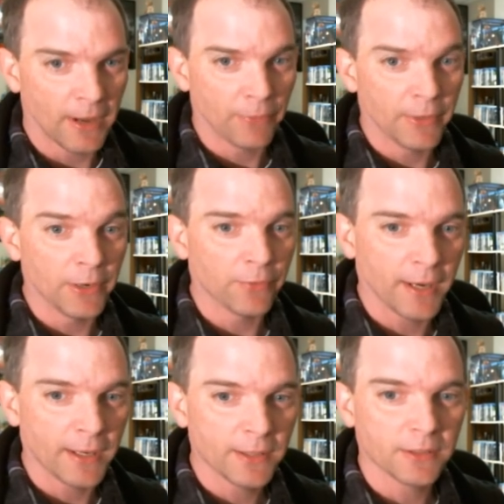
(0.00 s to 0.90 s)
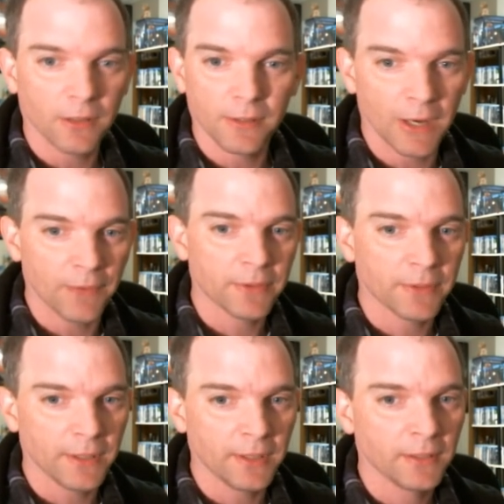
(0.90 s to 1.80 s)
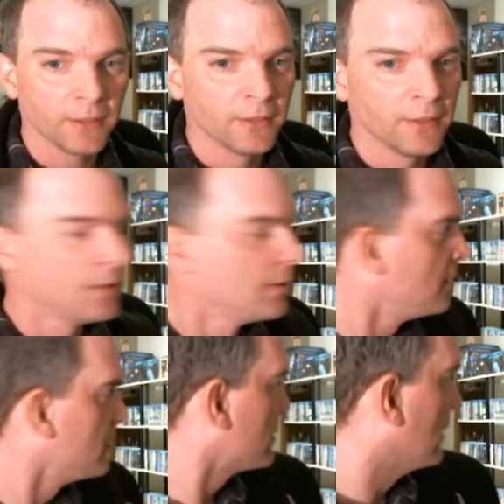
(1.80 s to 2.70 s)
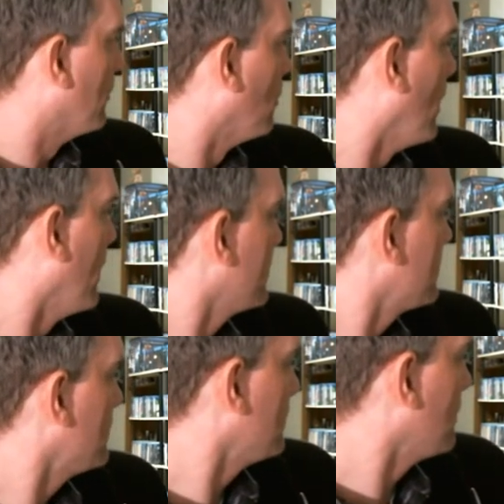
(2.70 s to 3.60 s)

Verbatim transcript: I rearranged everything somewhat.